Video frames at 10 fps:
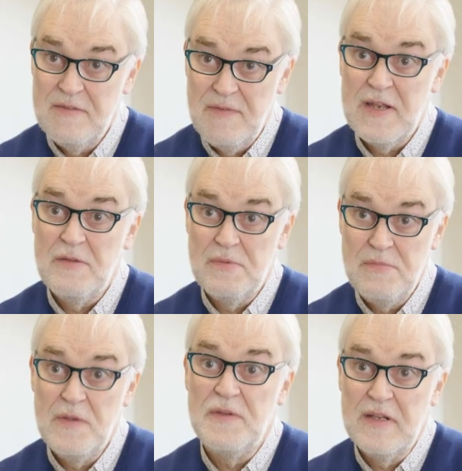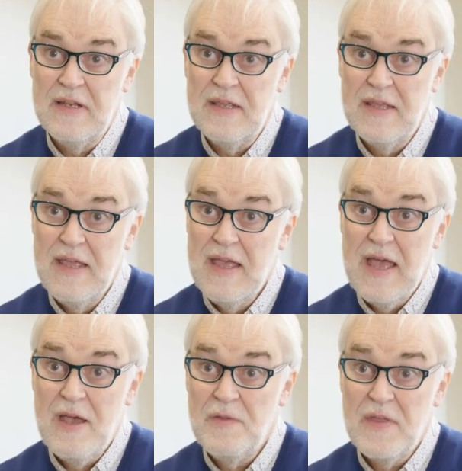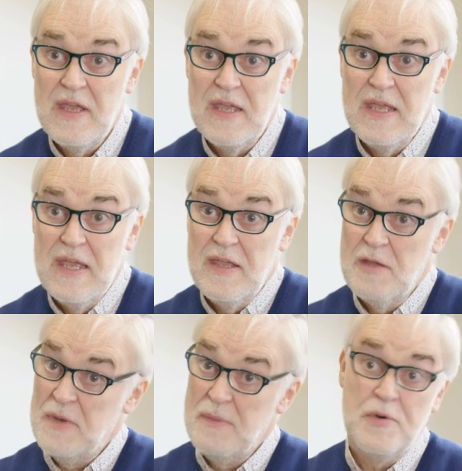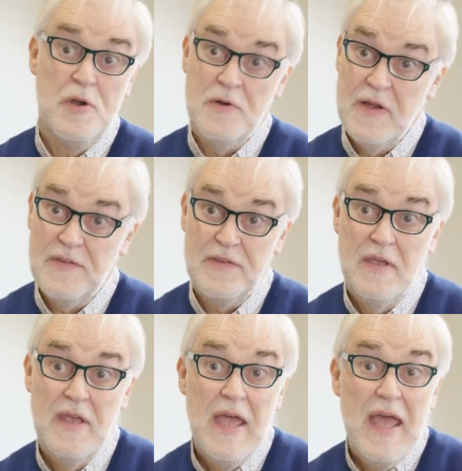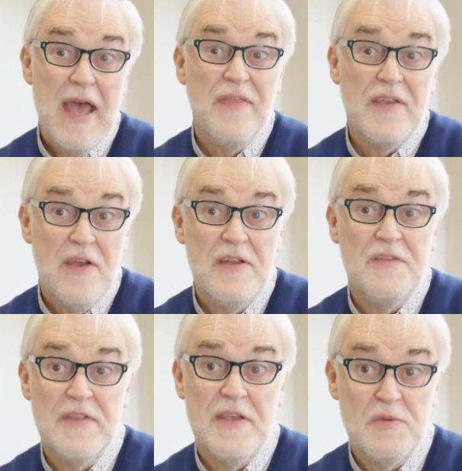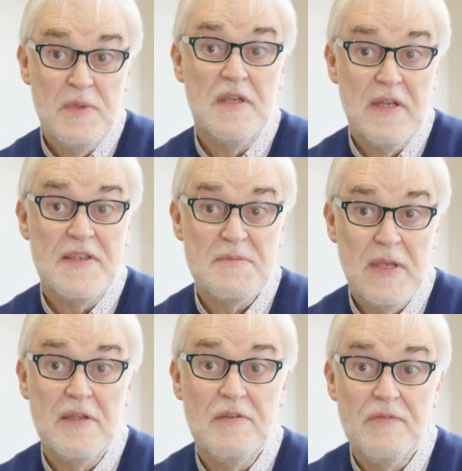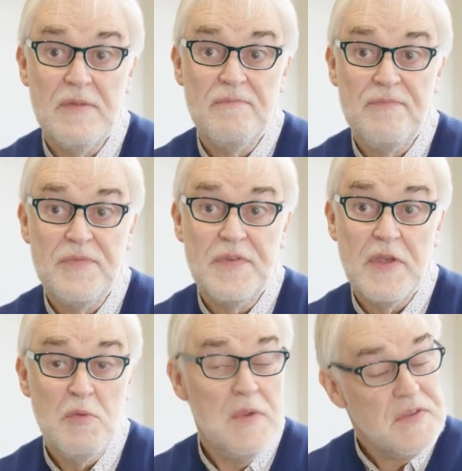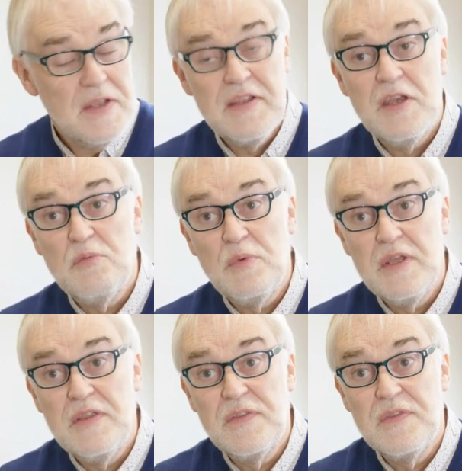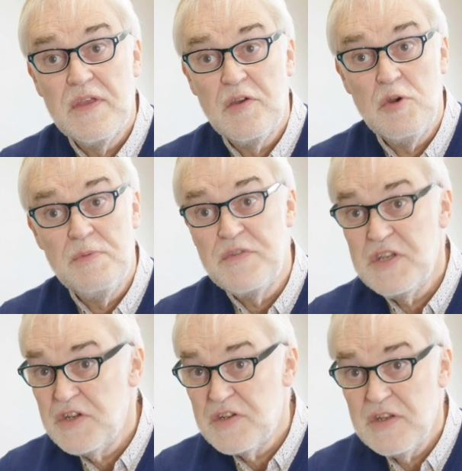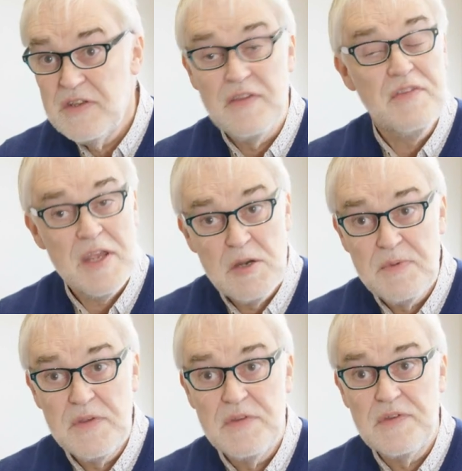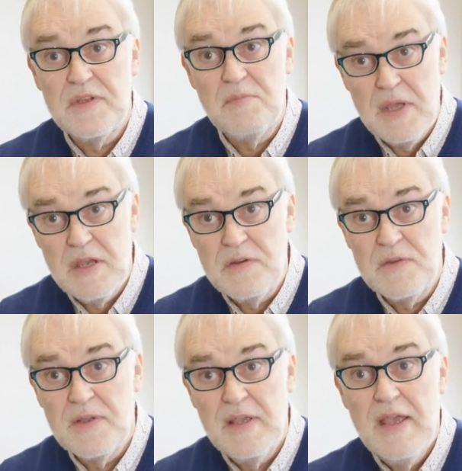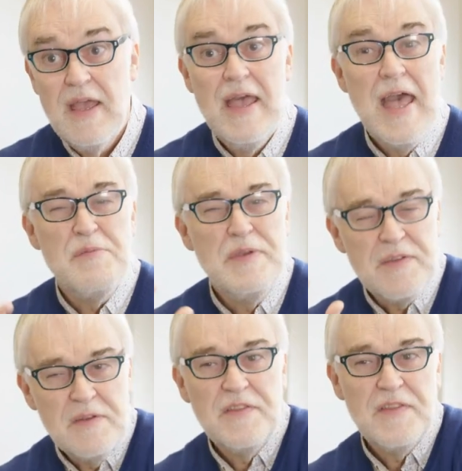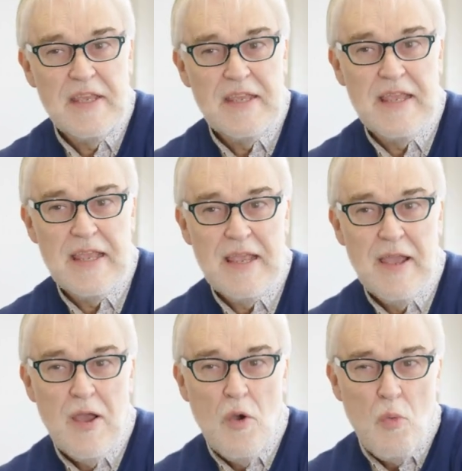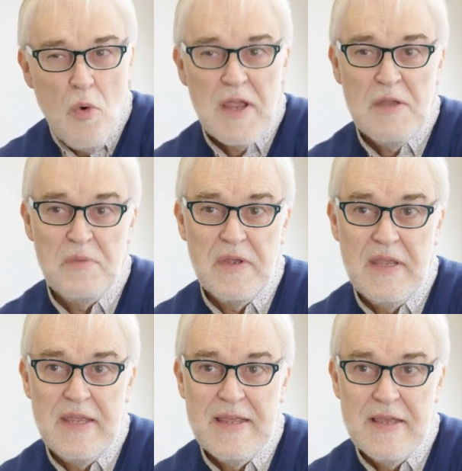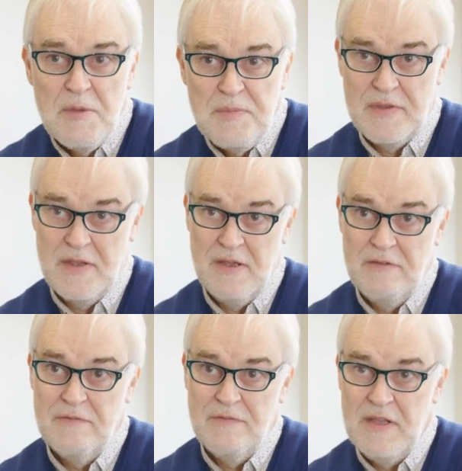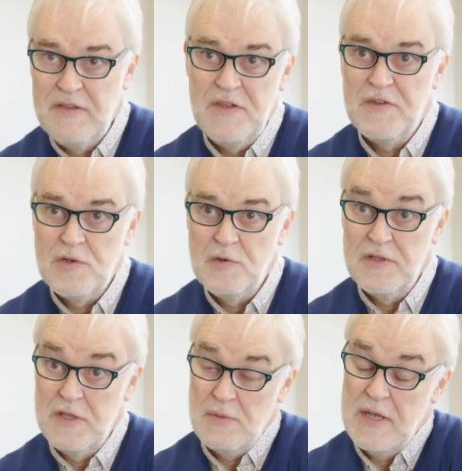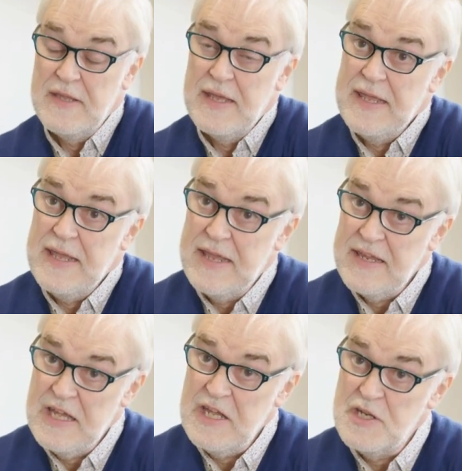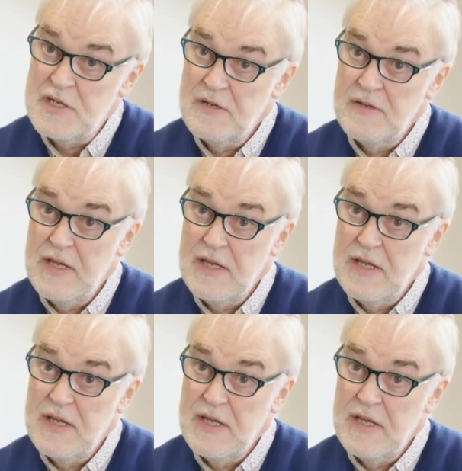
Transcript: develop musically, how they can make progress and the kind of things we can expect of them. So we sat down with a group of teachers and therapists and parents, and we started thinking, what can we observe in these children, the way they engage